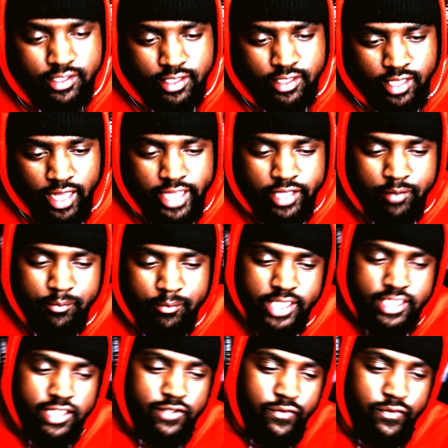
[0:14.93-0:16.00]
AMS
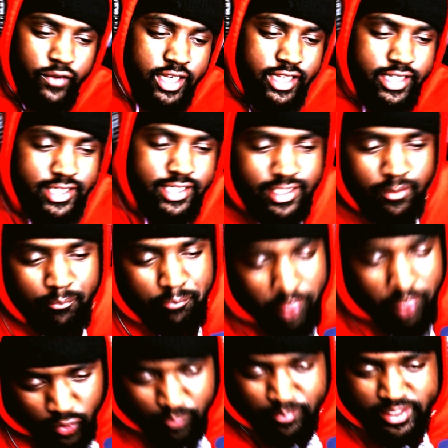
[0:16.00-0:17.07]
is Funniest
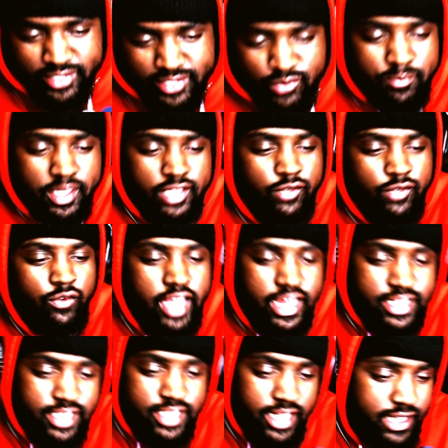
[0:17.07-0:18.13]
Moments. We about to react
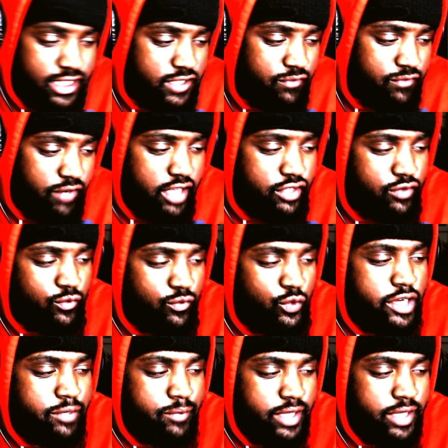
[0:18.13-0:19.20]
to that. This volume
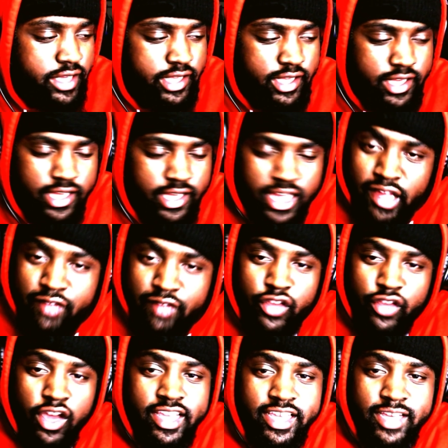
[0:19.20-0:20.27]
one, man. If
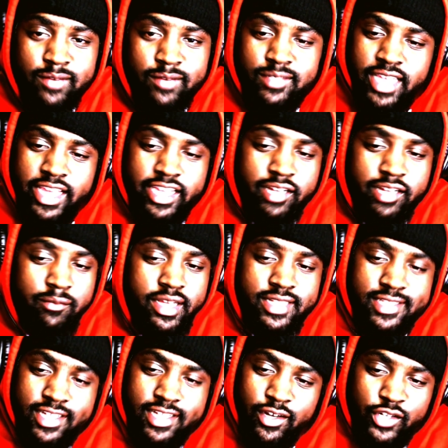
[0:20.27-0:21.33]
ain't hip to AMS, I
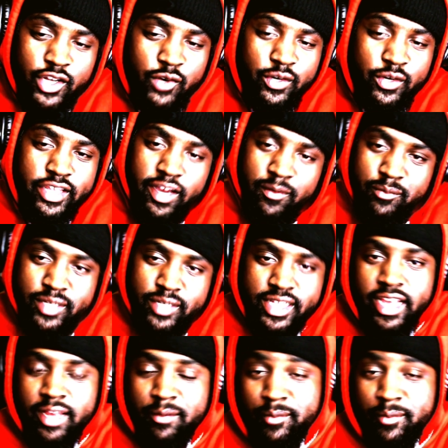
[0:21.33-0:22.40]
don't know where y'all been
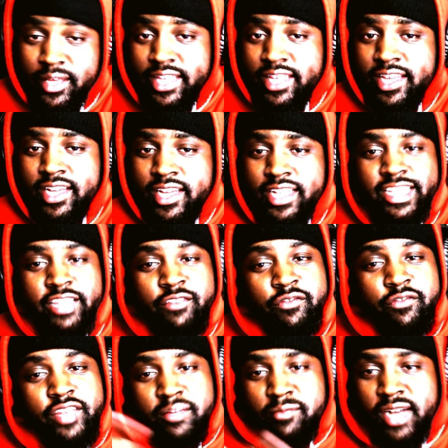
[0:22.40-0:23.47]
at, man. If
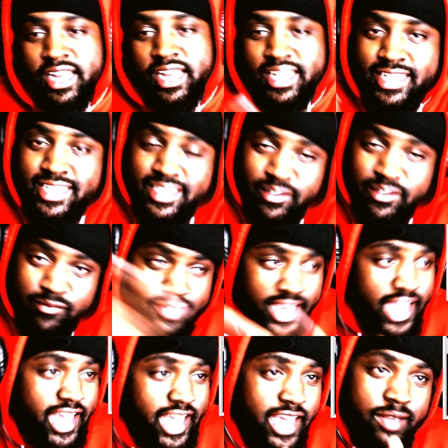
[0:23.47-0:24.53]
anybody needs some
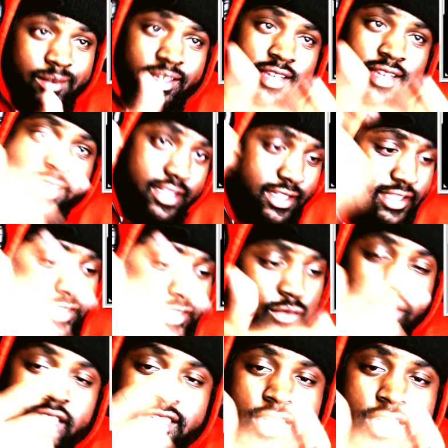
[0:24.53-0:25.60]
game, this is one of
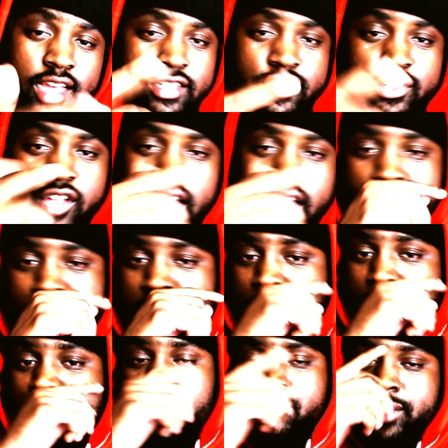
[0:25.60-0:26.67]
the channels you got to check
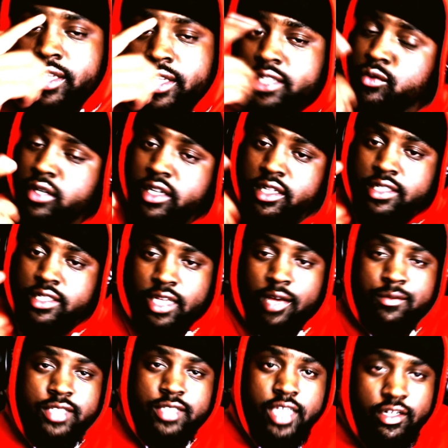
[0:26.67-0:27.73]
out, man. This is one of the top
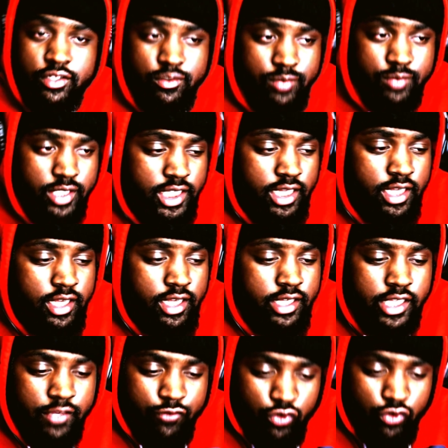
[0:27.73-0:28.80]
channels, man.
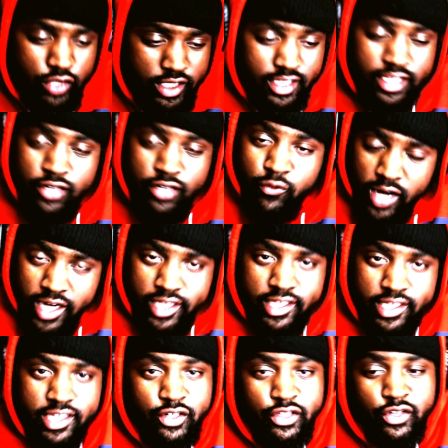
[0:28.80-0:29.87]
If you need to get right, get
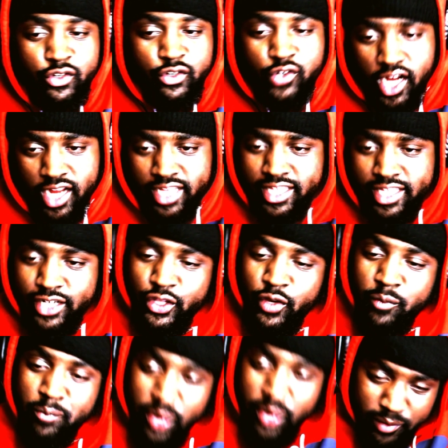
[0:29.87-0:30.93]
on your grind, get on your
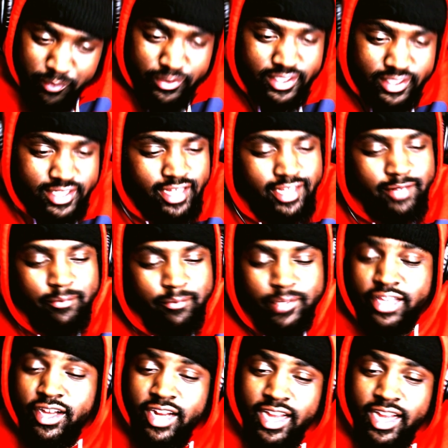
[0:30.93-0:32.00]
purpose, man,
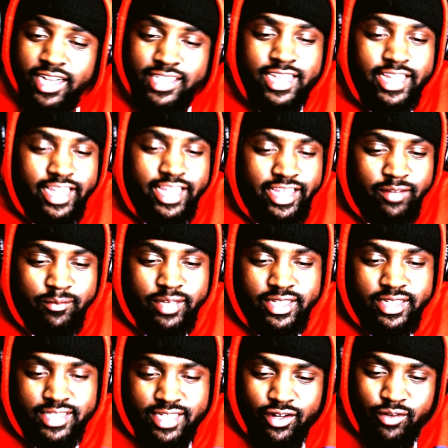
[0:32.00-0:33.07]
y'all got to check AMS
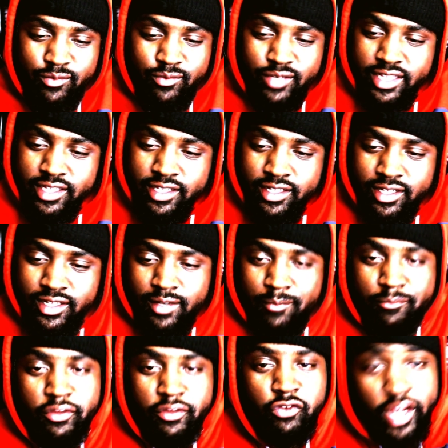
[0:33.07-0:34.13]
out, man.
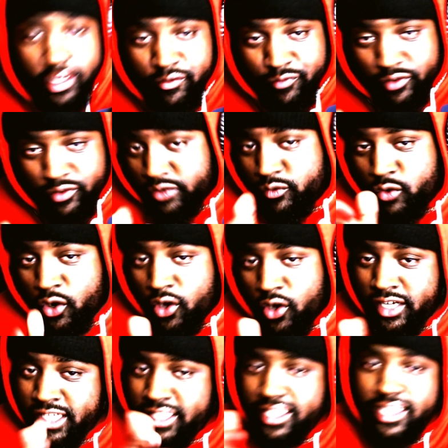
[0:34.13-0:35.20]
Be ready for the raw
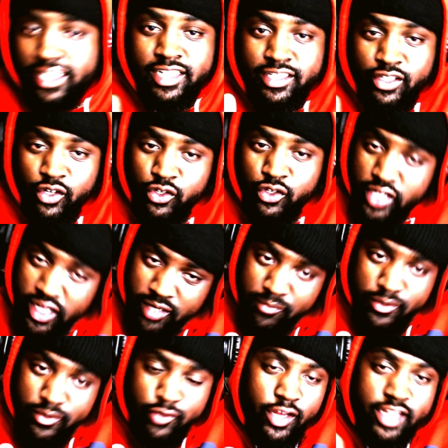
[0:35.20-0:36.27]
uncut, though. You got to be
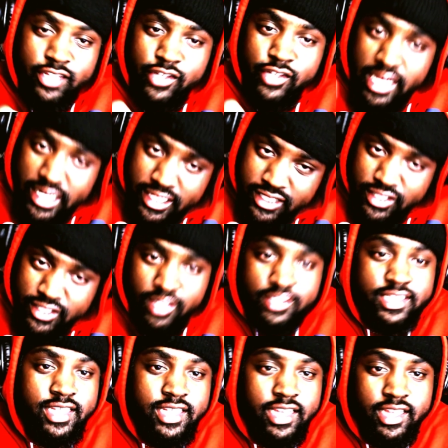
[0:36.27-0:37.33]
ready. You got to, you know what I'm
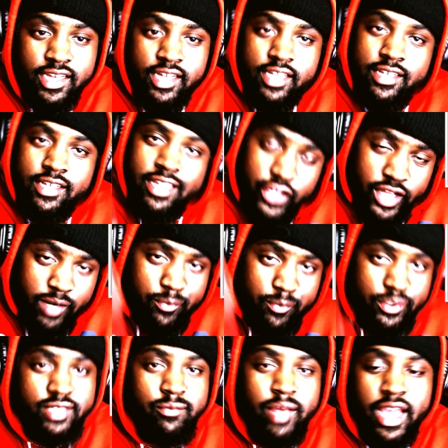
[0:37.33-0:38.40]
saying? You got to put
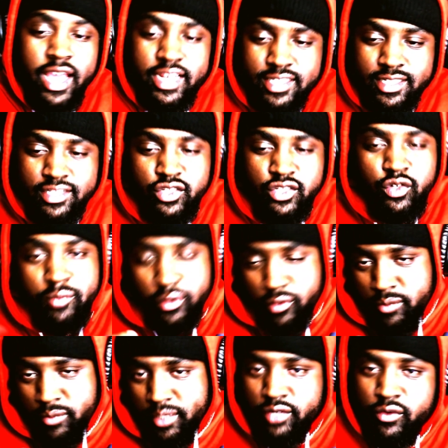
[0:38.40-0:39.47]
some action into it. But we
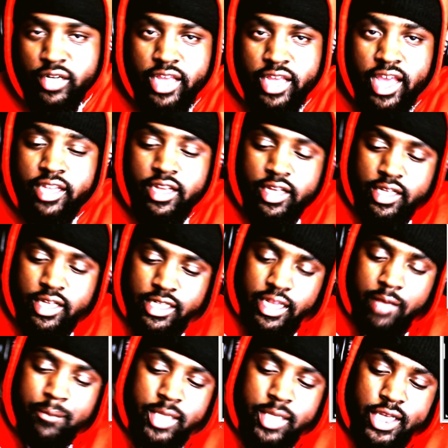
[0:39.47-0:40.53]
about to react. Let
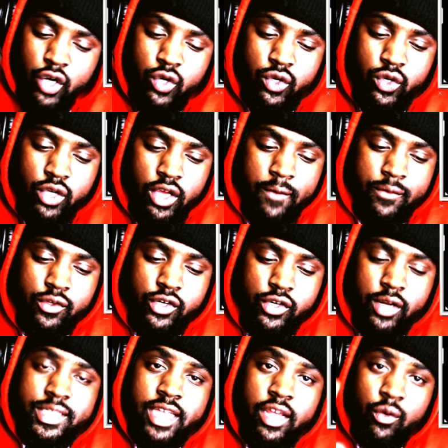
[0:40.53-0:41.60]
me know, you know what I'm
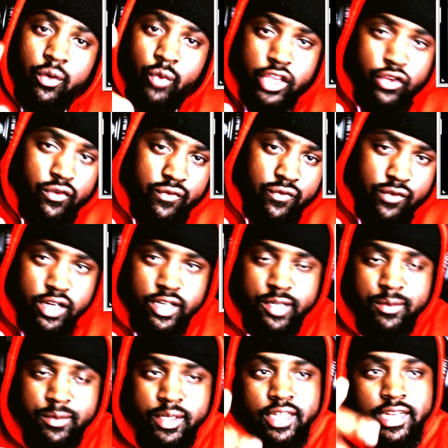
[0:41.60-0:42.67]
saying, where you from.
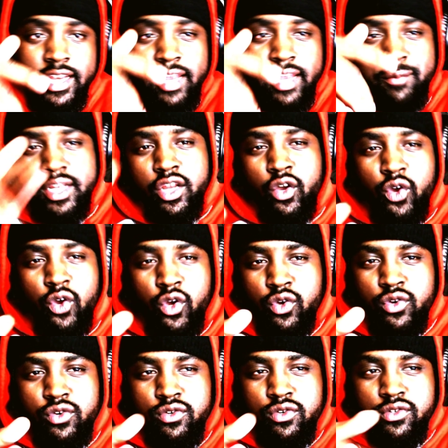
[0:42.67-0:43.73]
Let me
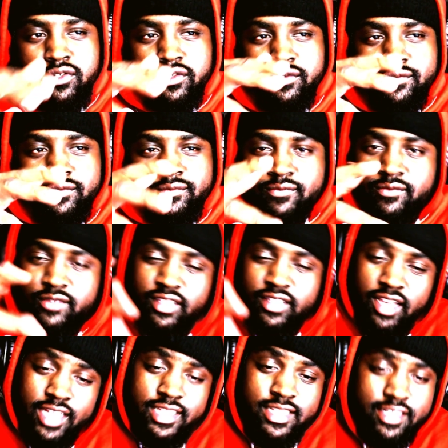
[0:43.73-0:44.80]
know. I
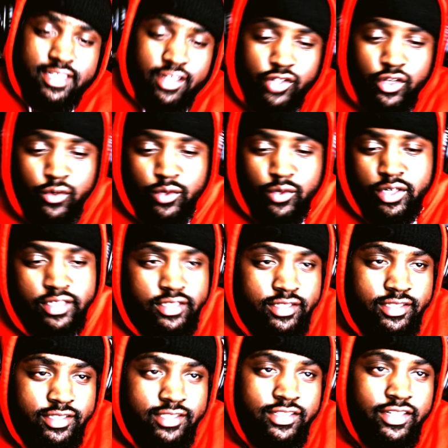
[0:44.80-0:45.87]
actually don't know what,
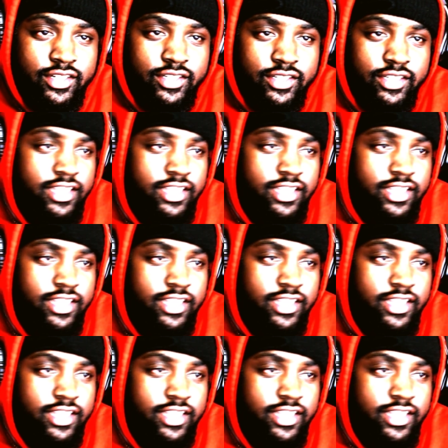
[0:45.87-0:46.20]
you know.